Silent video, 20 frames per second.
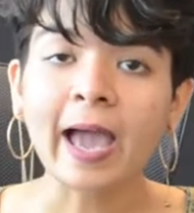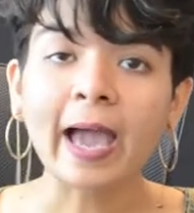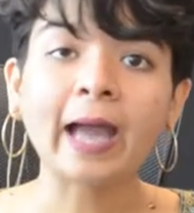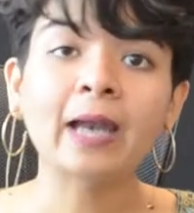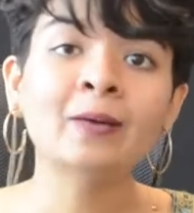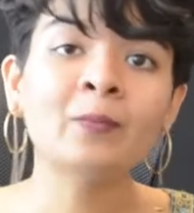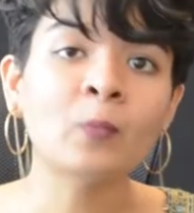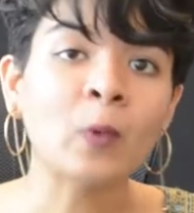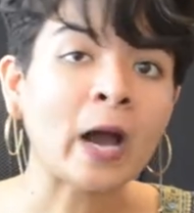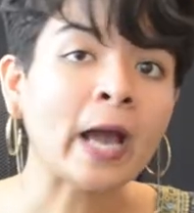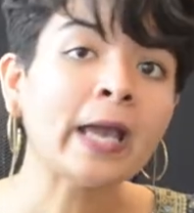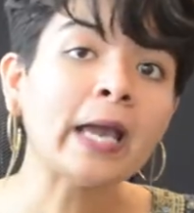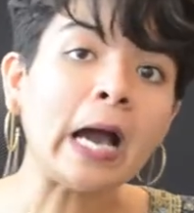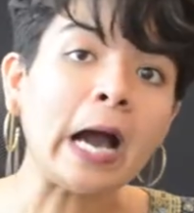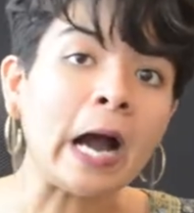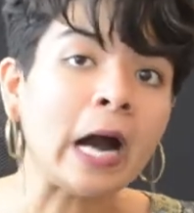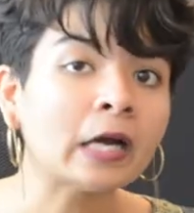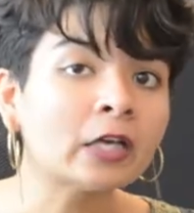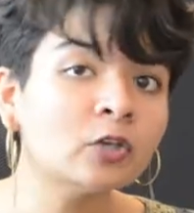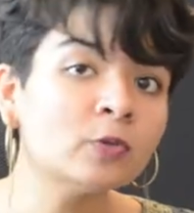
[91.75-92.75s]
and why
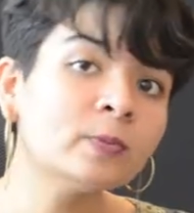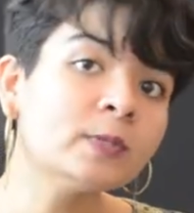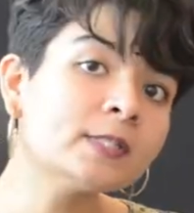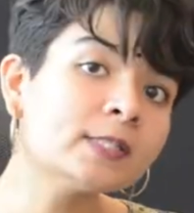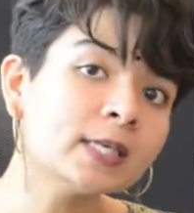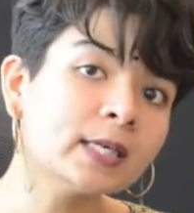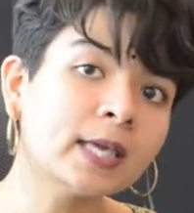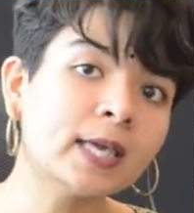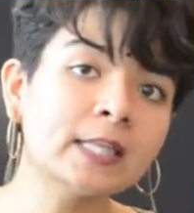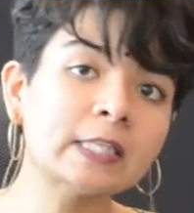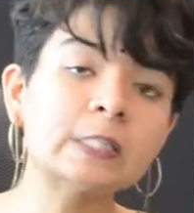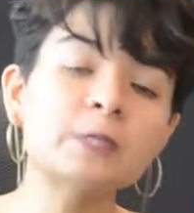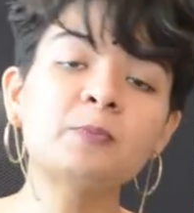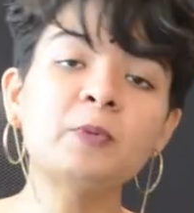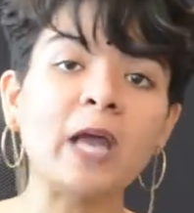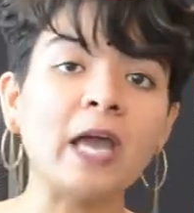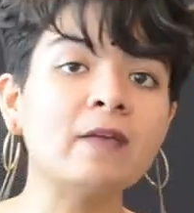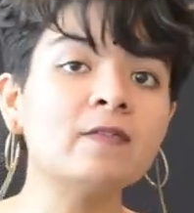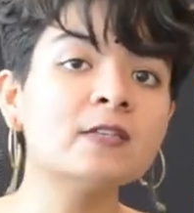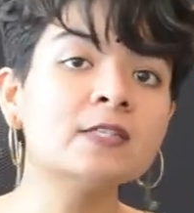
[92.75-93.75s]
arguments against
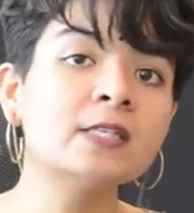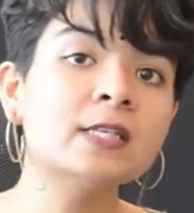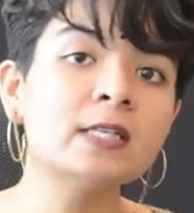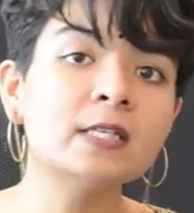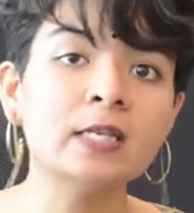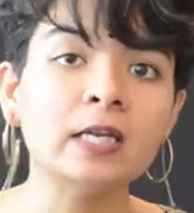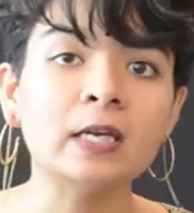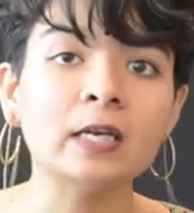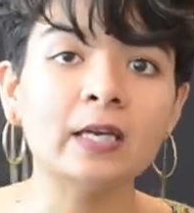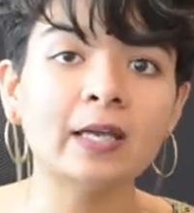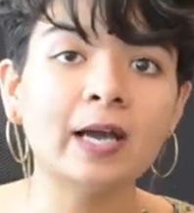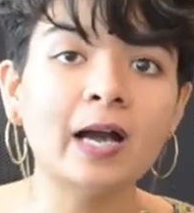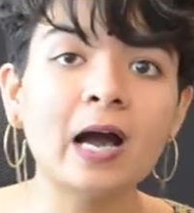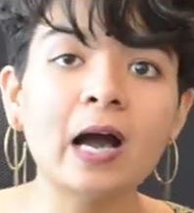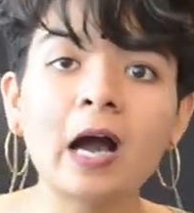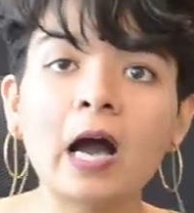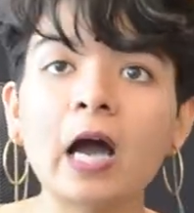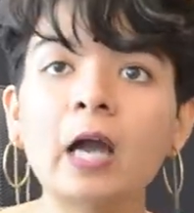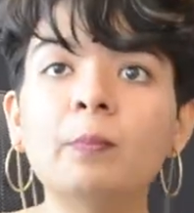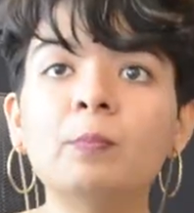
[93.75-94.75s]
privacy in India
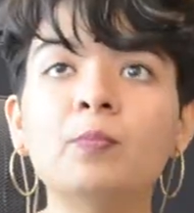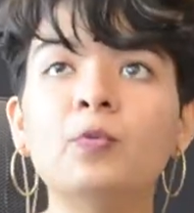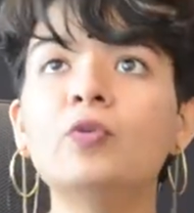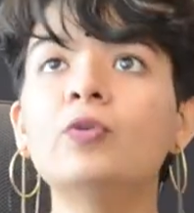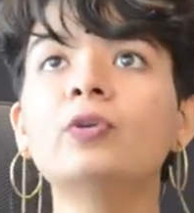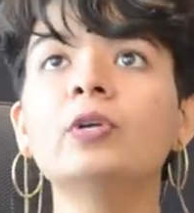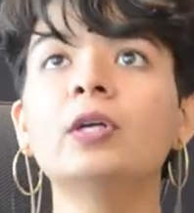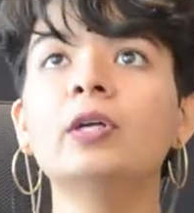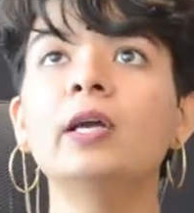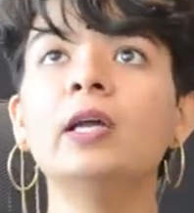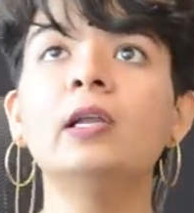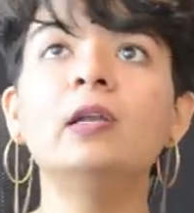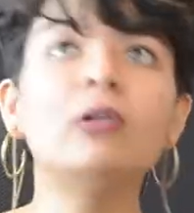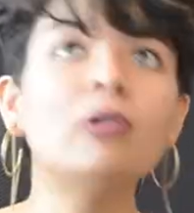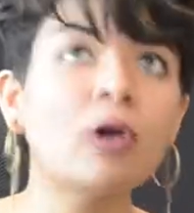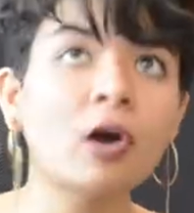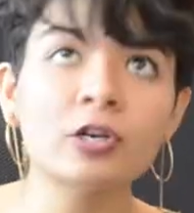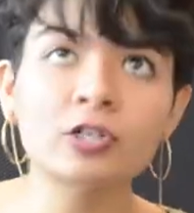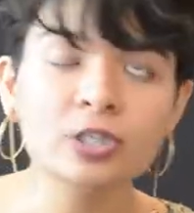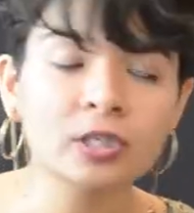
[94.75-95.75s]
are more
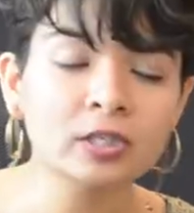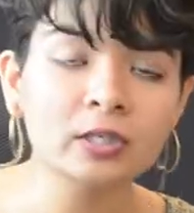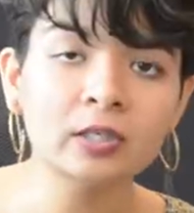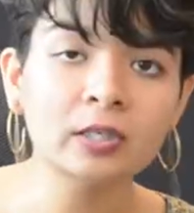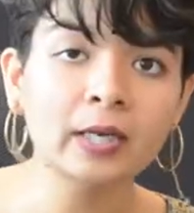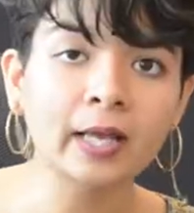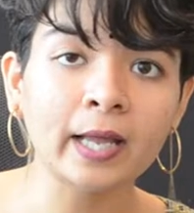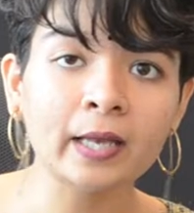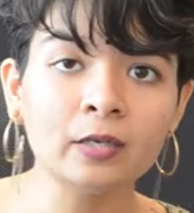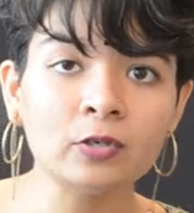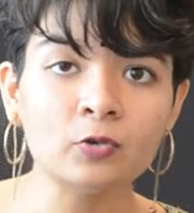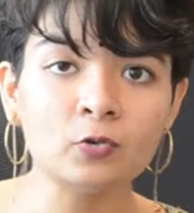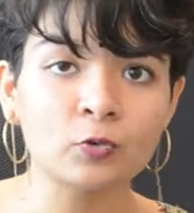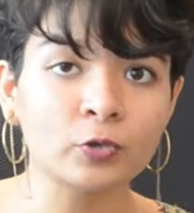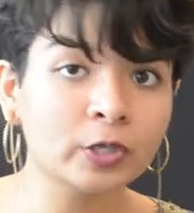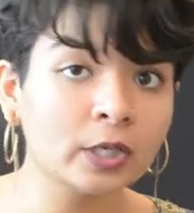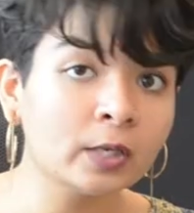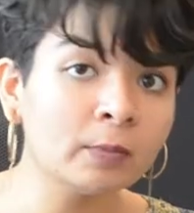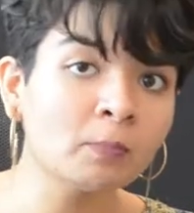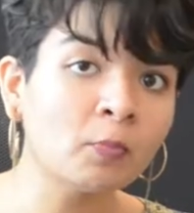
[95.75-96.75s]
illogical and
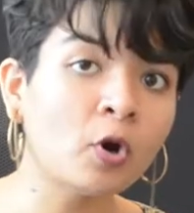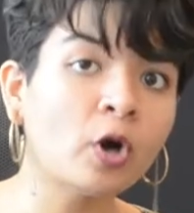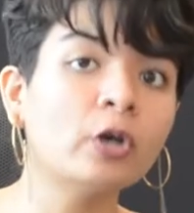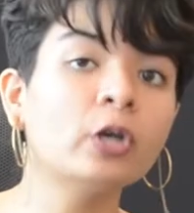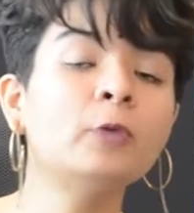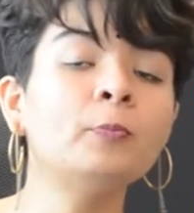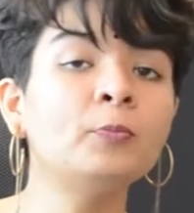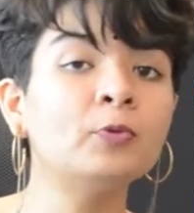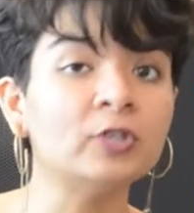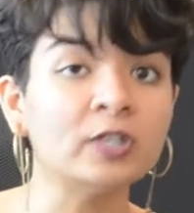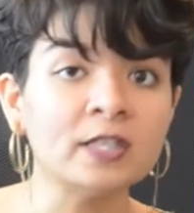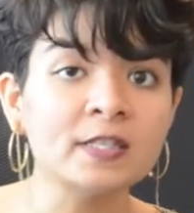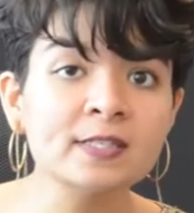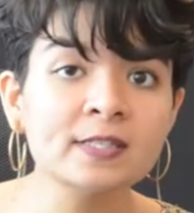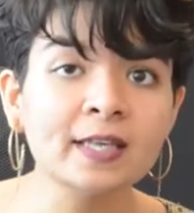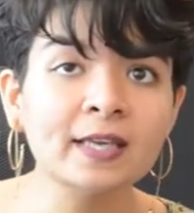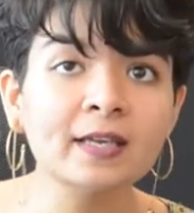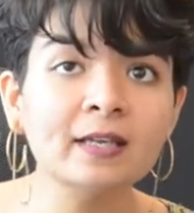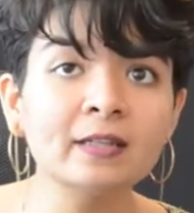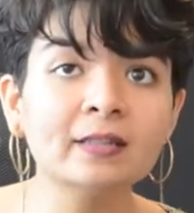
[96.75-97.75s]
rooted in moral
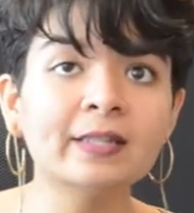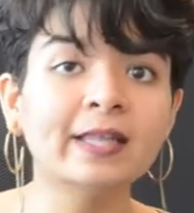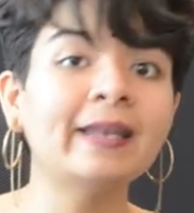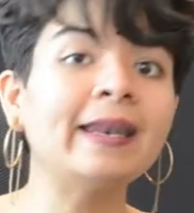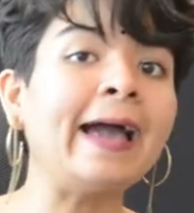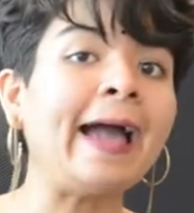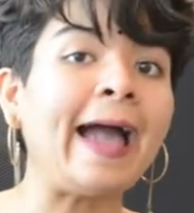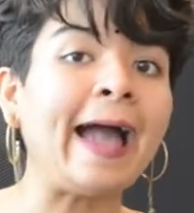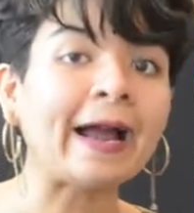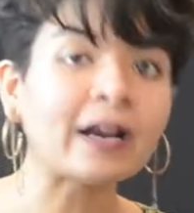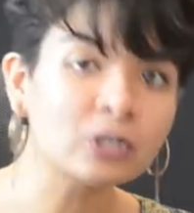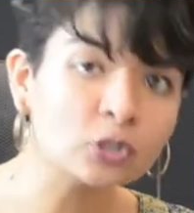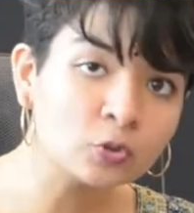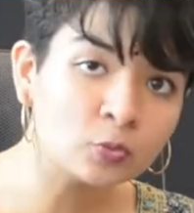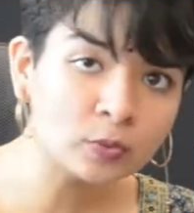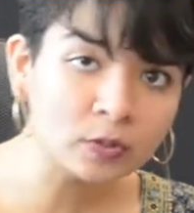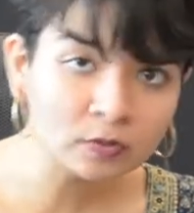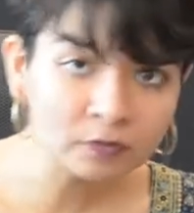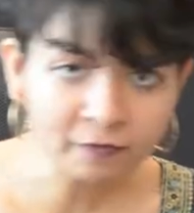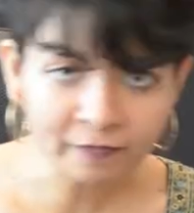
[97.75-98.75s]
policing than
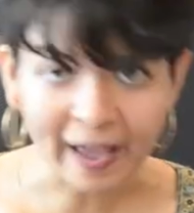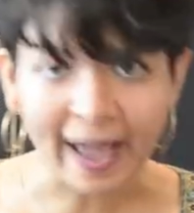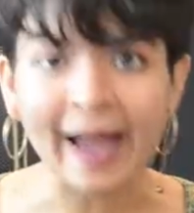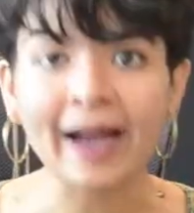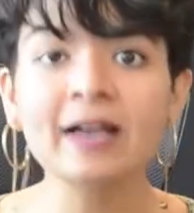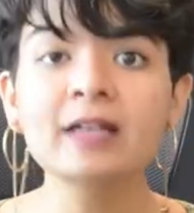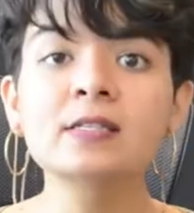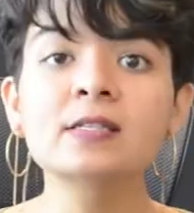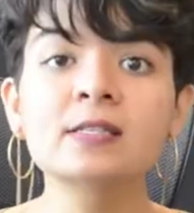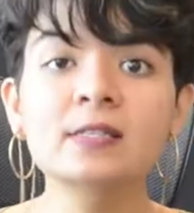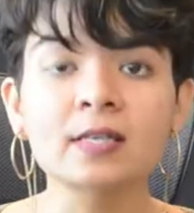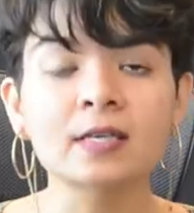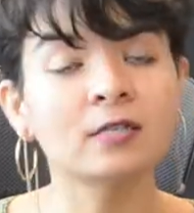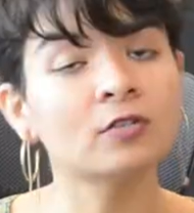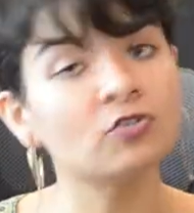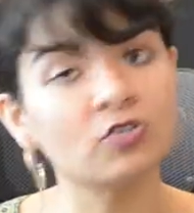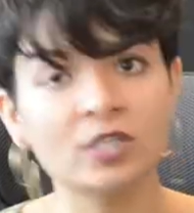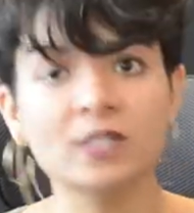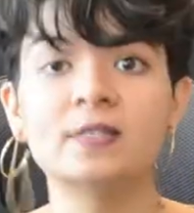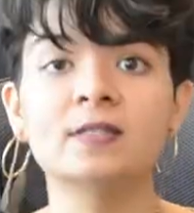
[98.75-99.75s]
actual facts
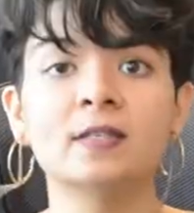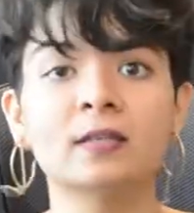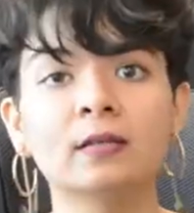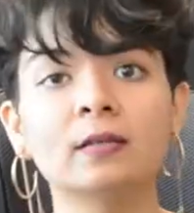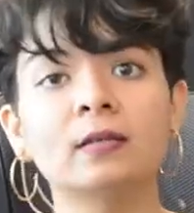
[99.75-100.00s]
and reason.